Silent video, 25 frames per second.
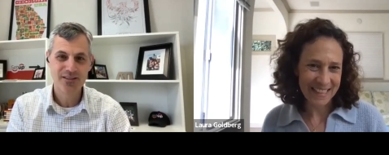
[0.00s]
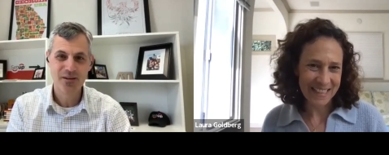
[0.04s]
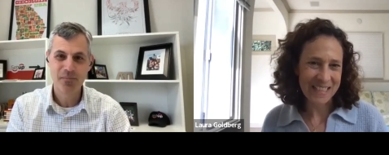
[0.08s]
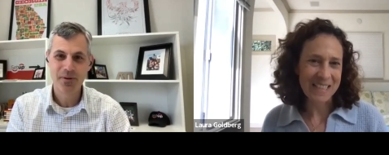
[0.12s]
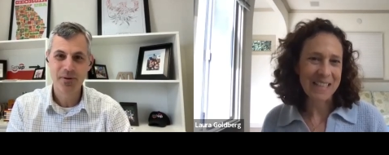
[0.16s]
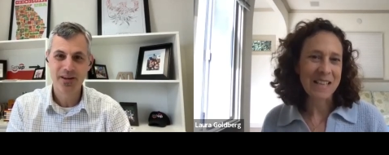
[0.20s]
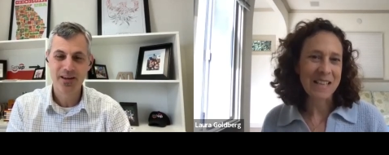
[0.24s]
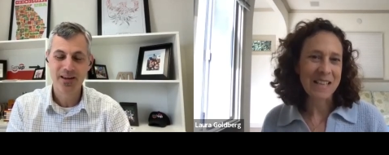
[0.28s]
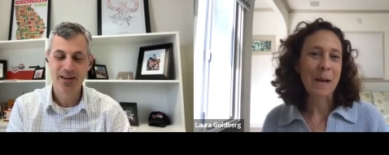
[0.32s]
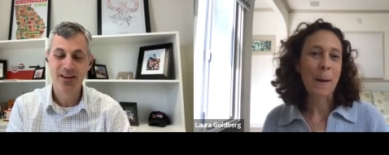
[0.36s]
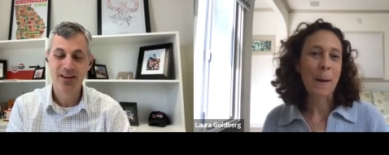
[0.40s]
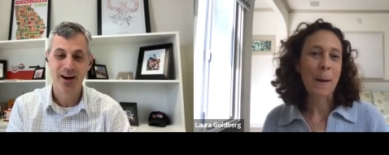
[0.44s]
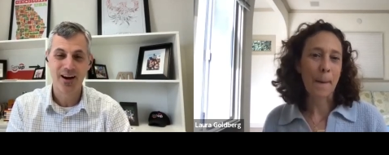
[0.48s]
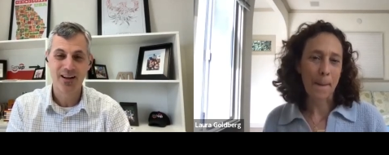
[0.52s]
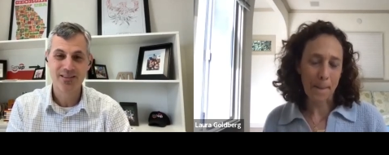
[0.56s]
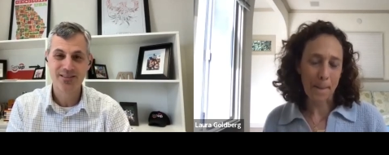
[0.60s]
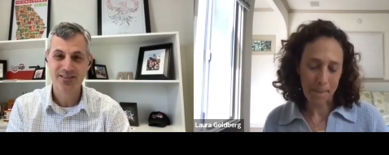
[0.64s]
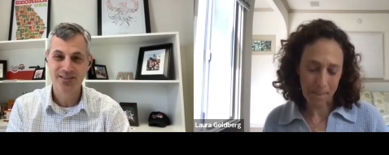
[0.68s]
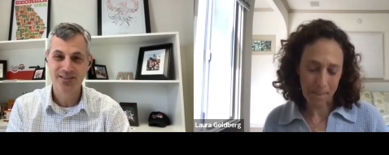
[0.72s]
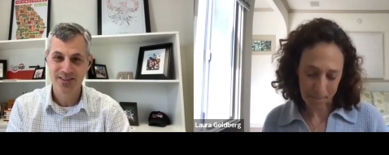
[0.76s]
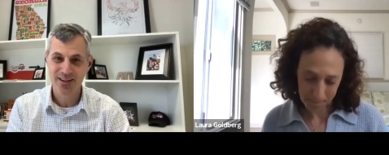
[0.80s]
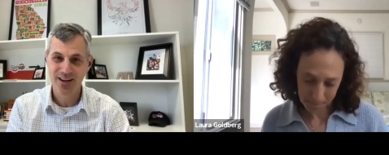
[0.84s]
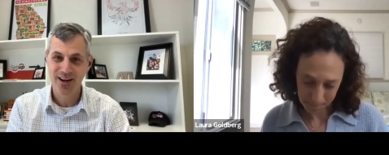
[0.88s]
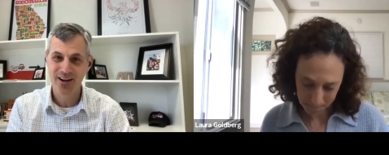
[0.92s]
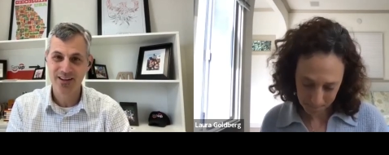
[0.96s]
Speaker 1: he's a big
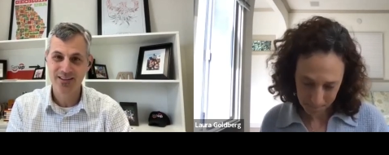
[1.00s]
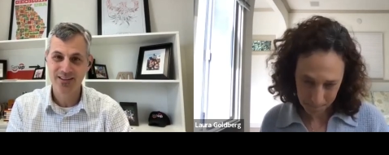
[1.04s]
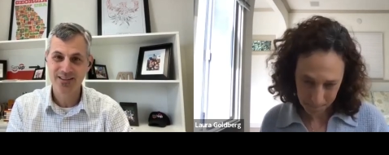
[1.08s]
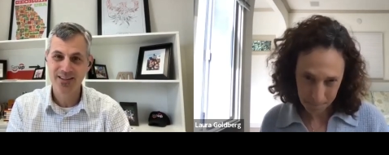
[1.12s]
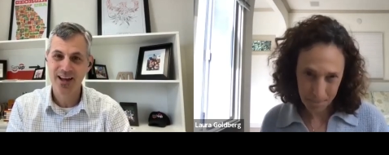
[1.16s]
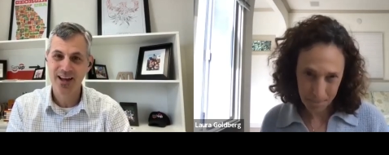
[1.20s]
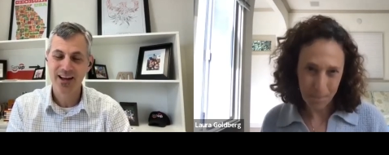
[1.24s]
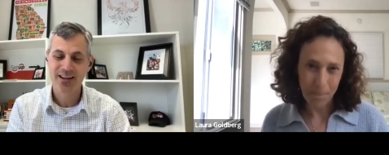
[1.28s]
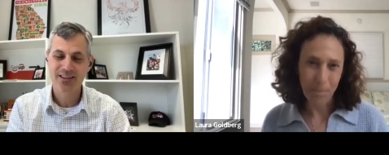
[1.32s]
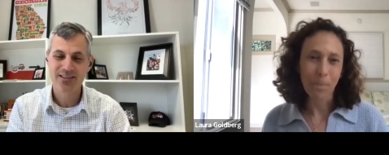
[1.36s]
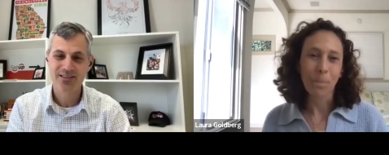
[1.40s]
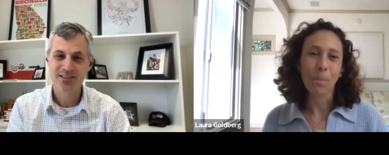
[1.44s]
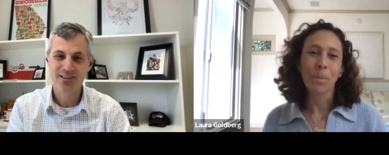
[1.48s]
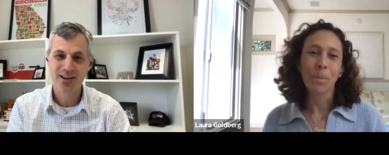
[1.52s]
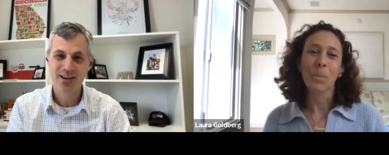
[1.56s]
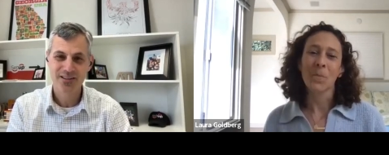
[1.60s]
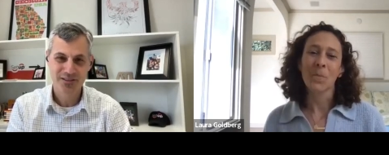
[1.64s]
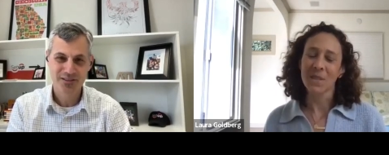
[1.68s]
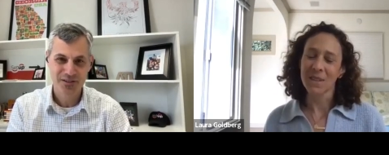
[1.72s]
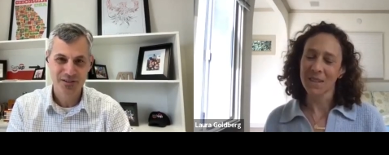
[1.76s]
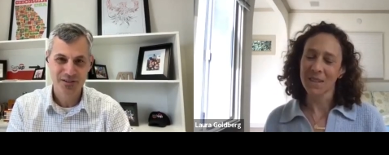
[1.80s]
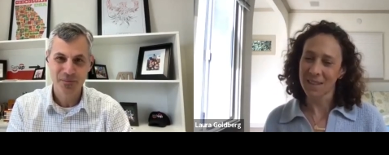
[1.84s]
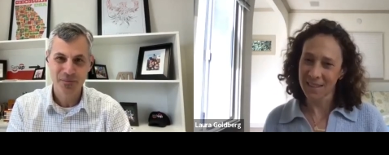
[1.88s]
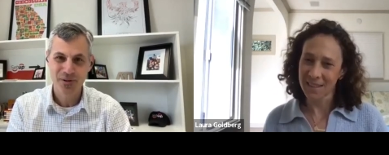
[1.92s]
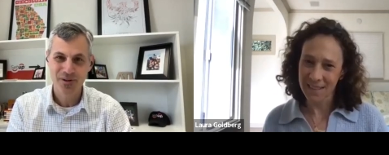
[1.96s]
Constant Contact
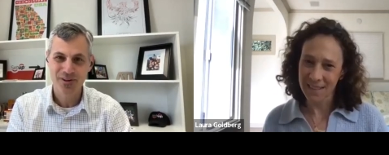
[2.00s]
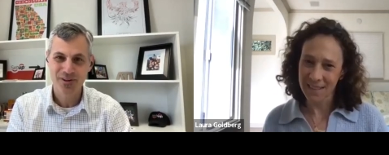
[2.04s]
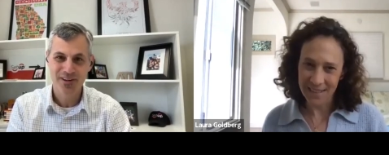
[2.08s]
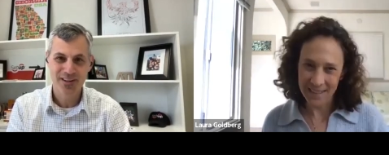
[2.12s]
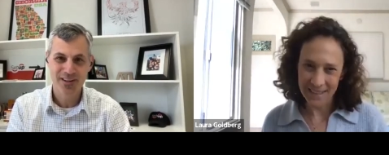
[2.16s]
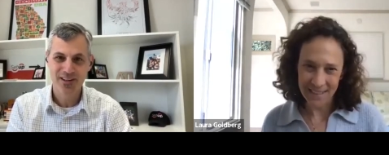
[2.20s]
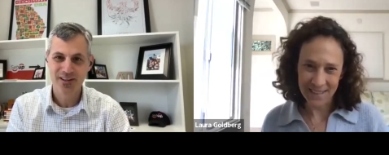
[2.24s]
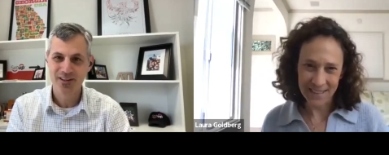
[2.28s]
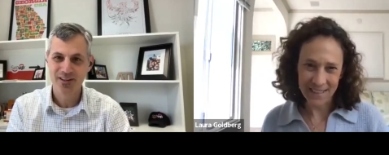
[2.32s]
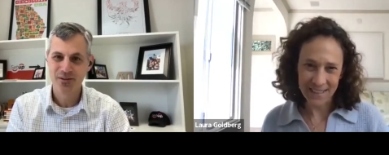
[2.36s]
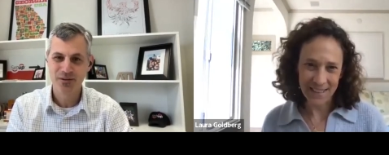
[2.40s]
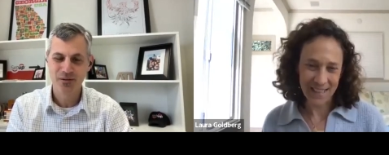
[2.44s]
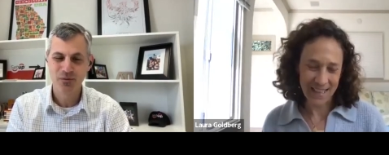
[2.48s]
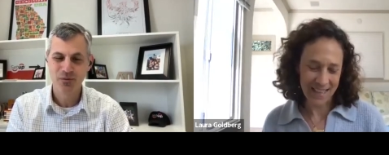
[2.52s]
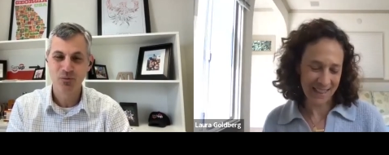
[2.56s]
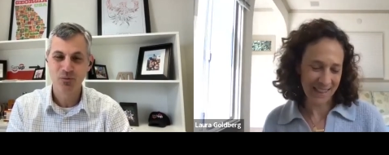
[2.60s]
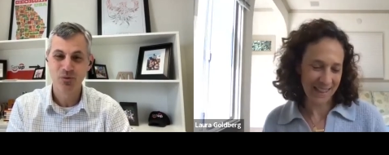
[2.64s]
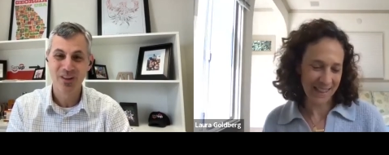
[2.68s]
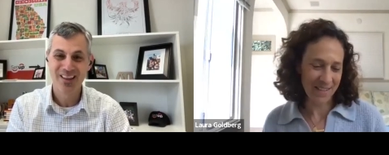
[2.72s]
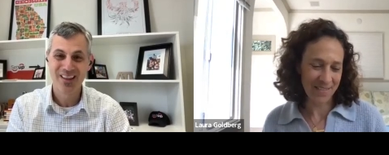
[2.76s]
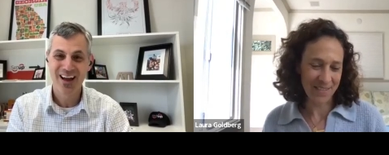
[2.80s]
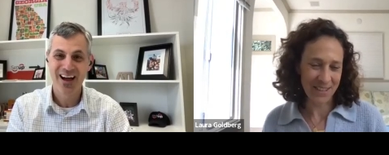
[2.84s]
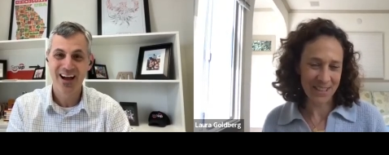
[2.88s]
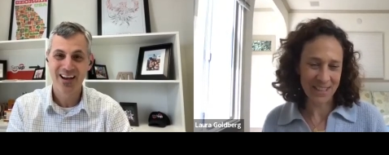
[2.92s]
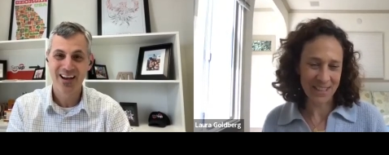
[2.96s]
customer, and he
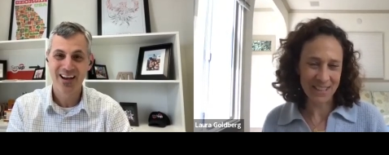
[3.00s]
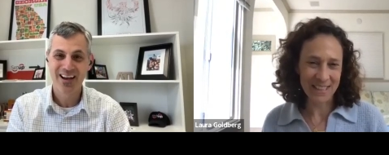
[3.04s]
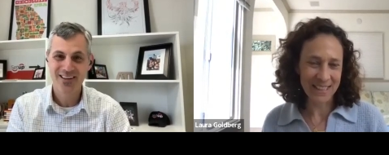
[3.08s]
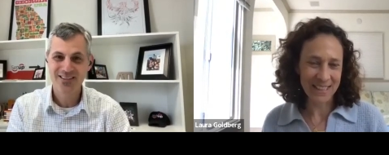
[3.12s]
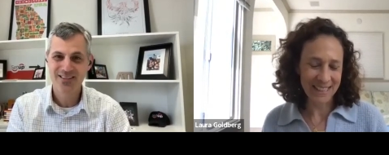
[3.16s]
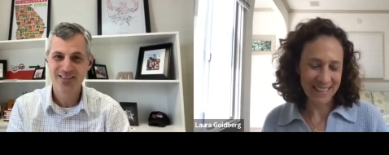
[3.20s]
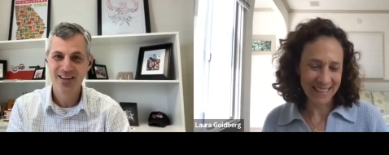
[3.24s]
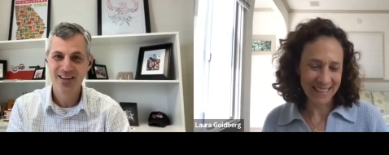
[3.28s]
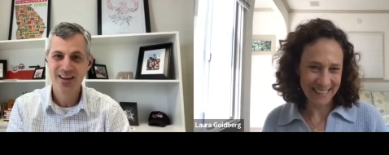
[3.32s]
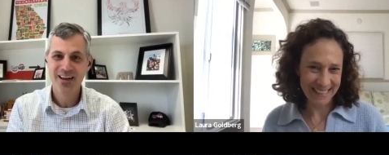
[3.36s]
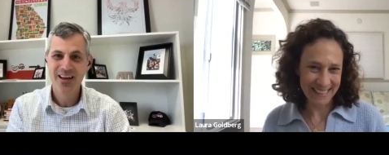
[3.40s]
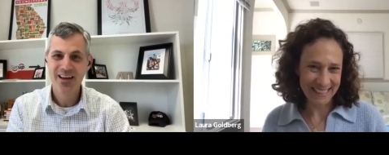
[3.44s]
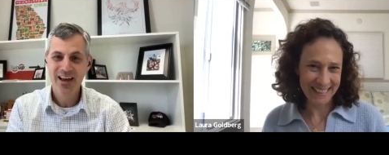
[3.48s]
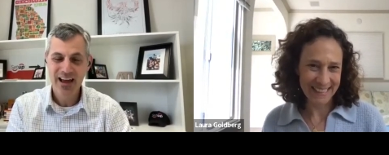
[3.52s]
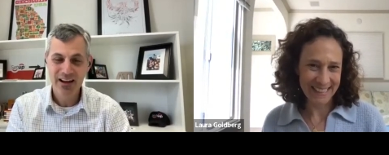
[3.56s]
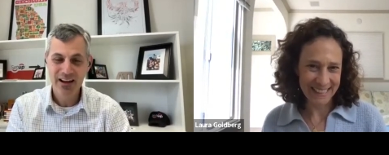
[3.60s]
relies it.